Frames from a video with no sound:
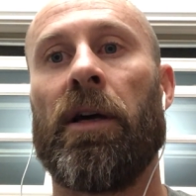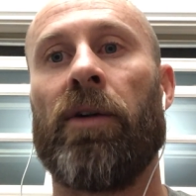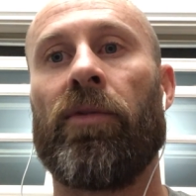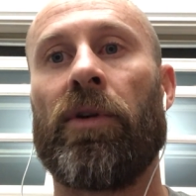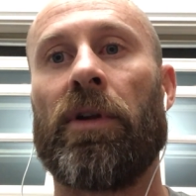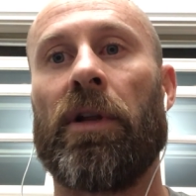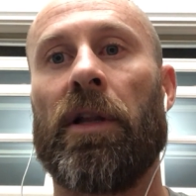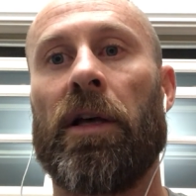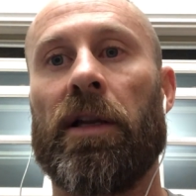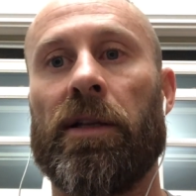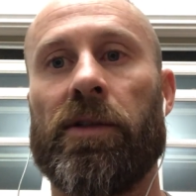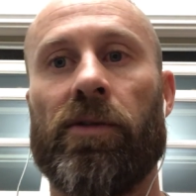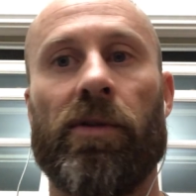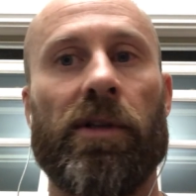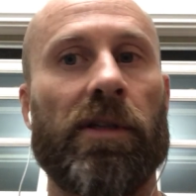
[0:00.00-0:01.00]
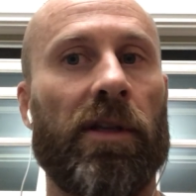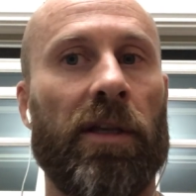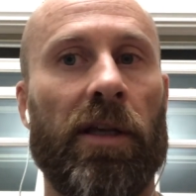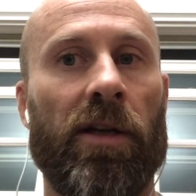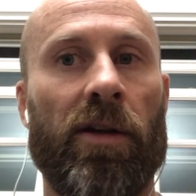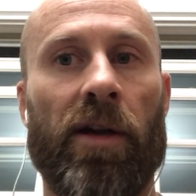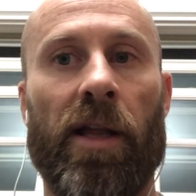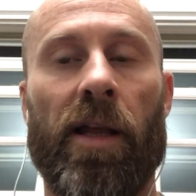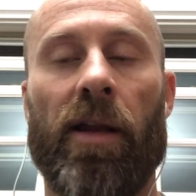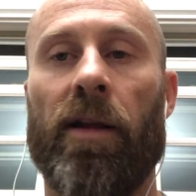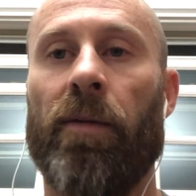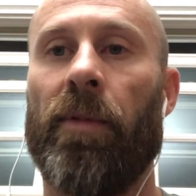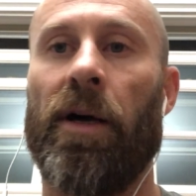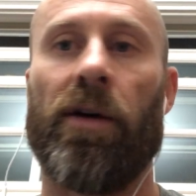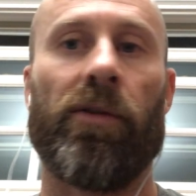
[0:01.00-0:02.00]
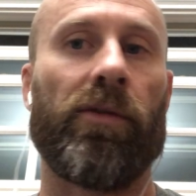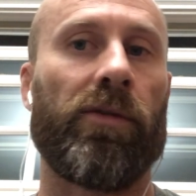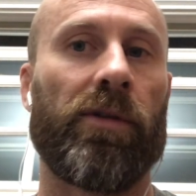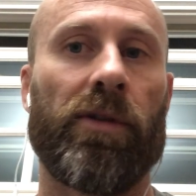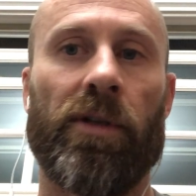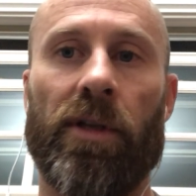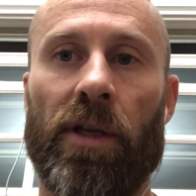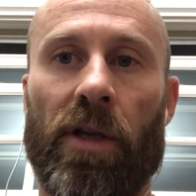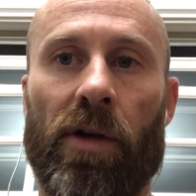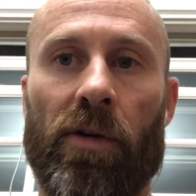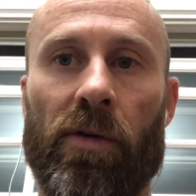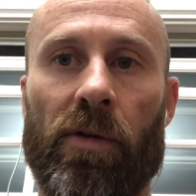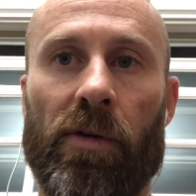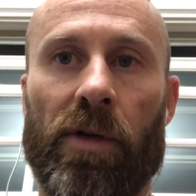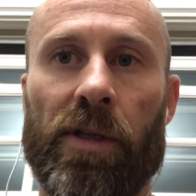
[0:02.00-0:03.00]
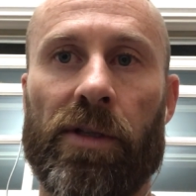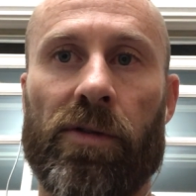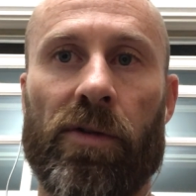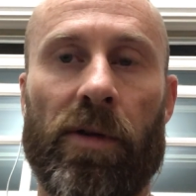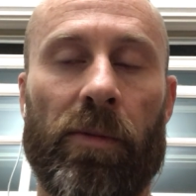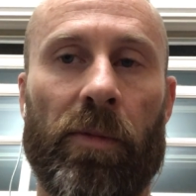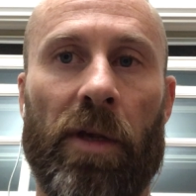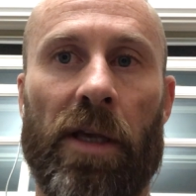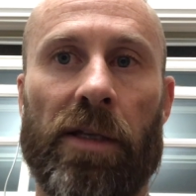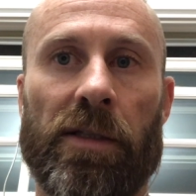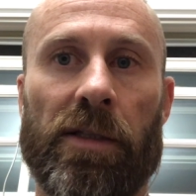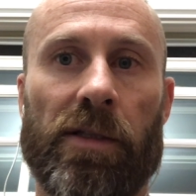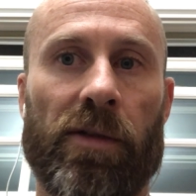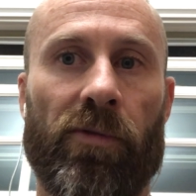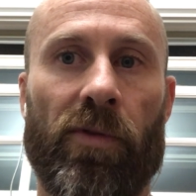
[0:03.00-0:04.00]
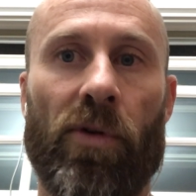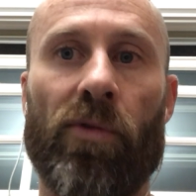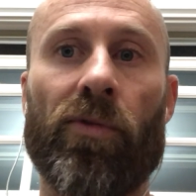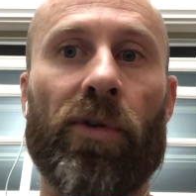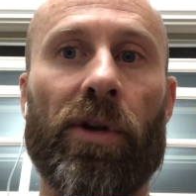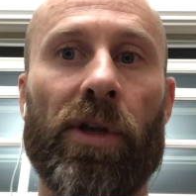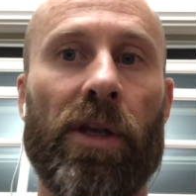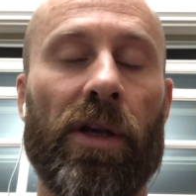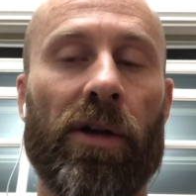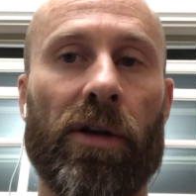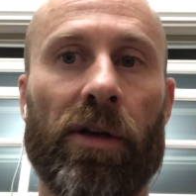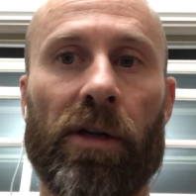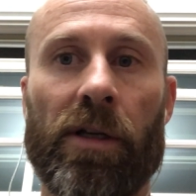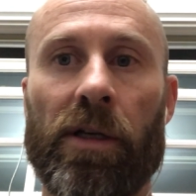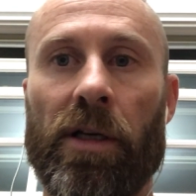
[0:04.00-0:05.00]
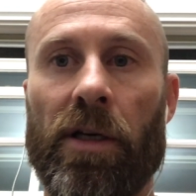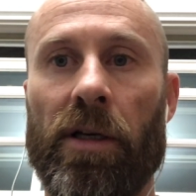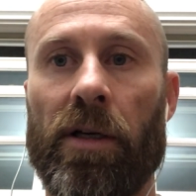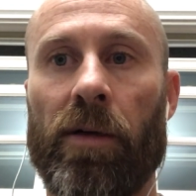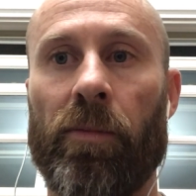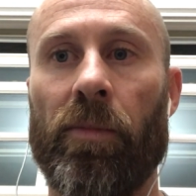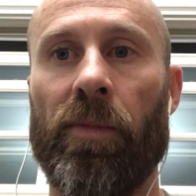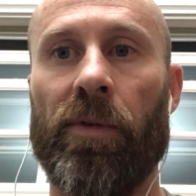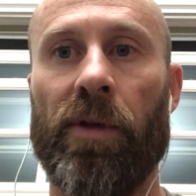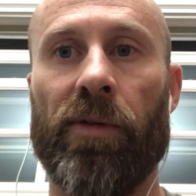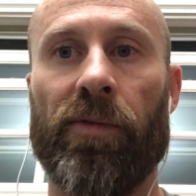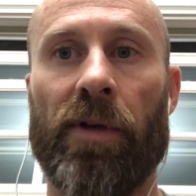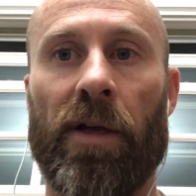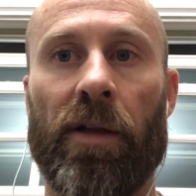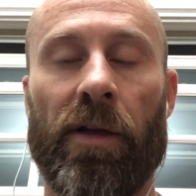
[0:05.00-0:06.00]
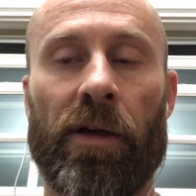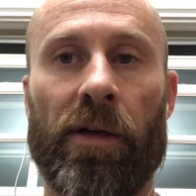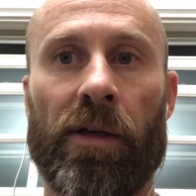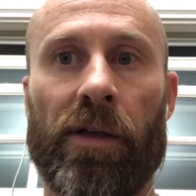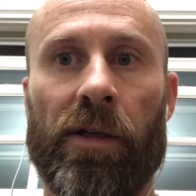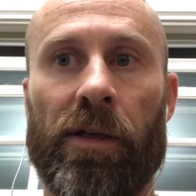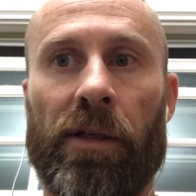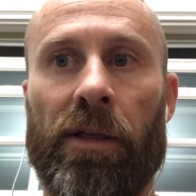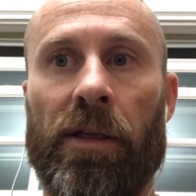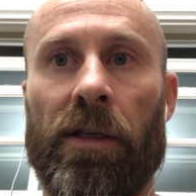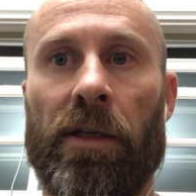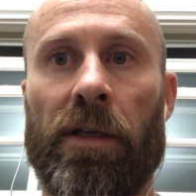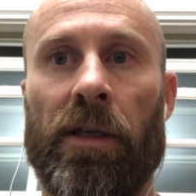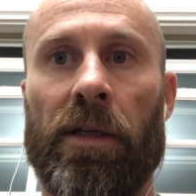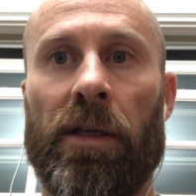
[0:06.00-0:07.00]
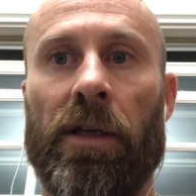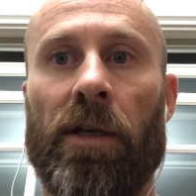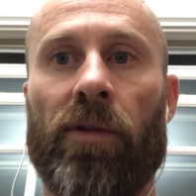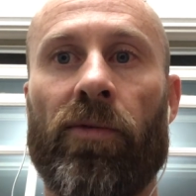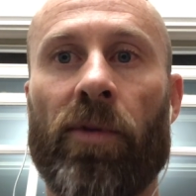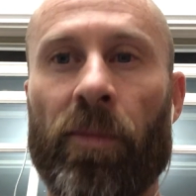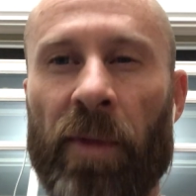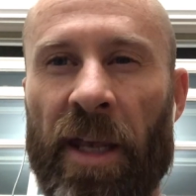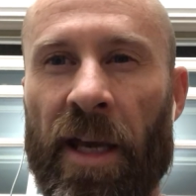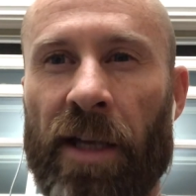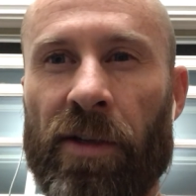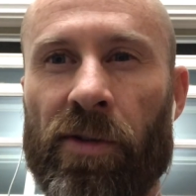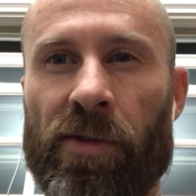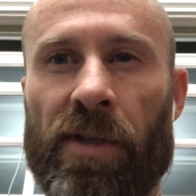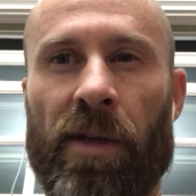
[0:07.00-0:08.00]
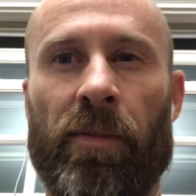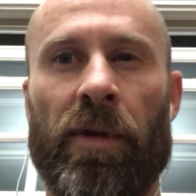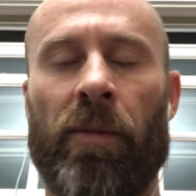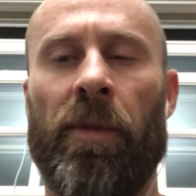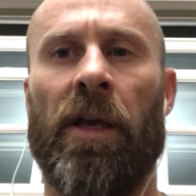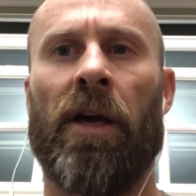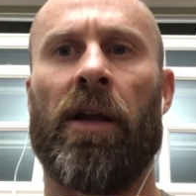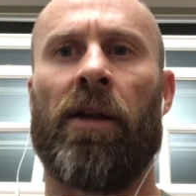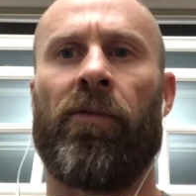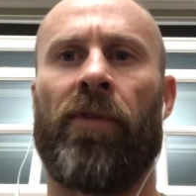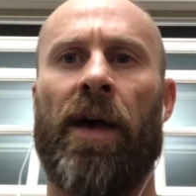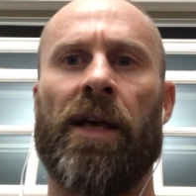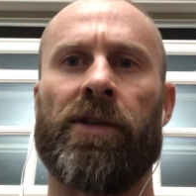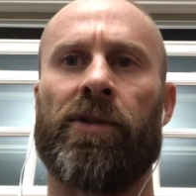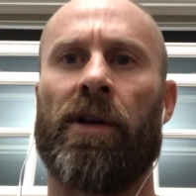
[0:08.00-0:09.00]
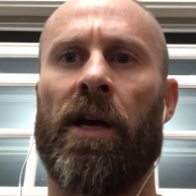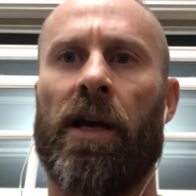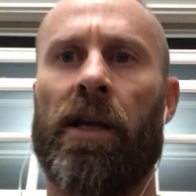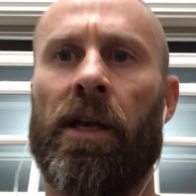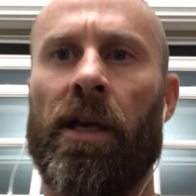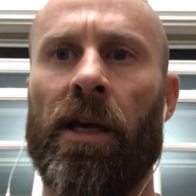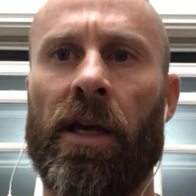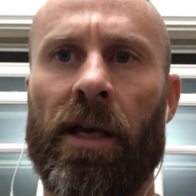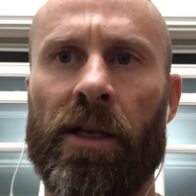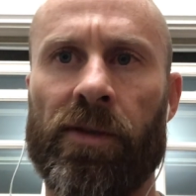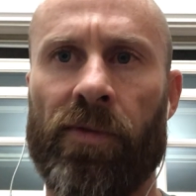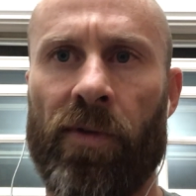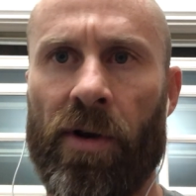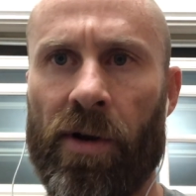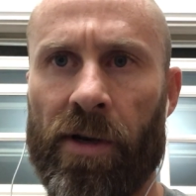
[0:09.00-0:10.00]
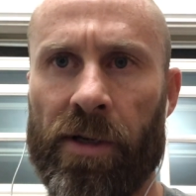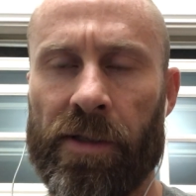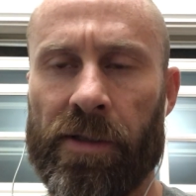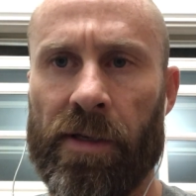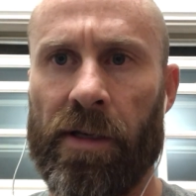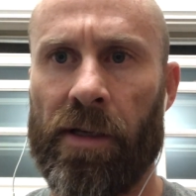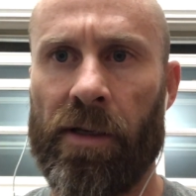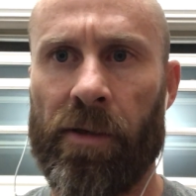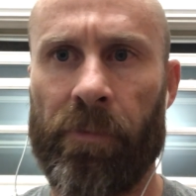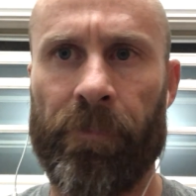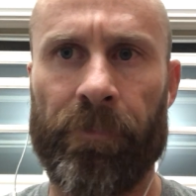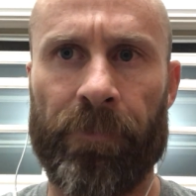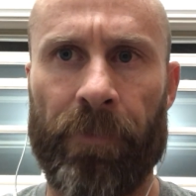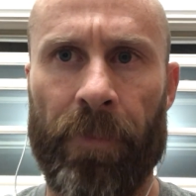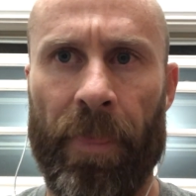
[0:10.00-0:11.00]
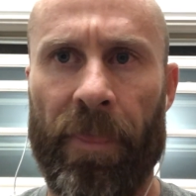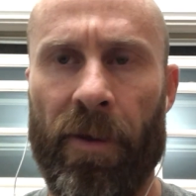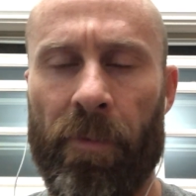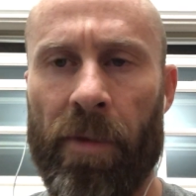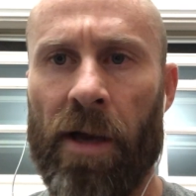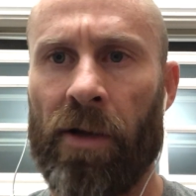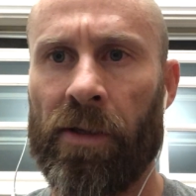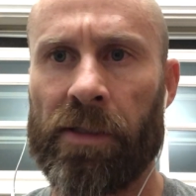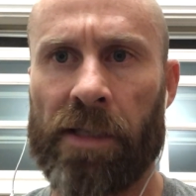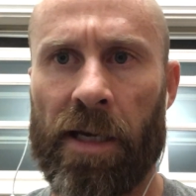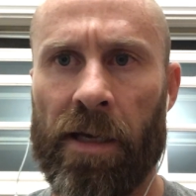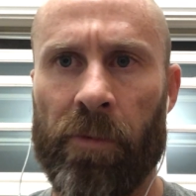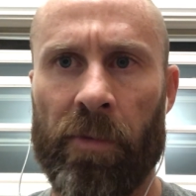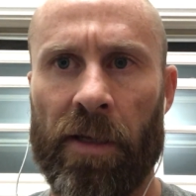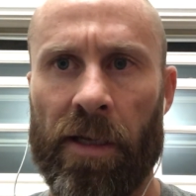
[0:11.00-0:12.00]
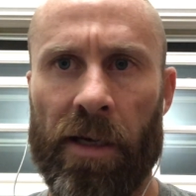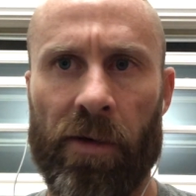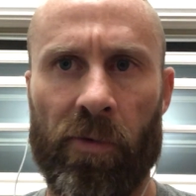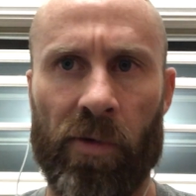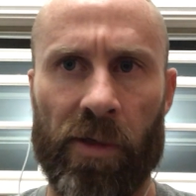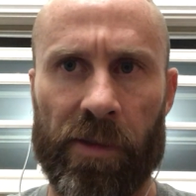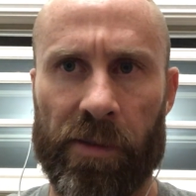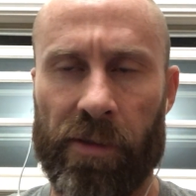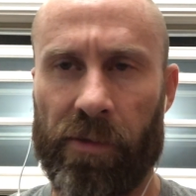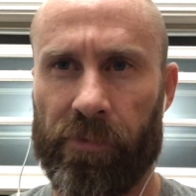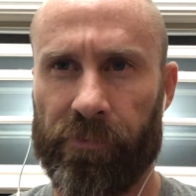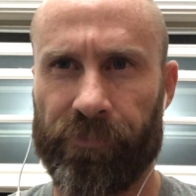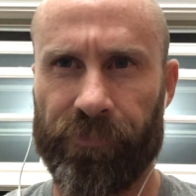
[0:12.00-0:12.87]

I've heard a lot of stories on the internet about, extreme cases of over a year, if not longer. For me, I do seem to be on a fast track as far as the amount of time that I was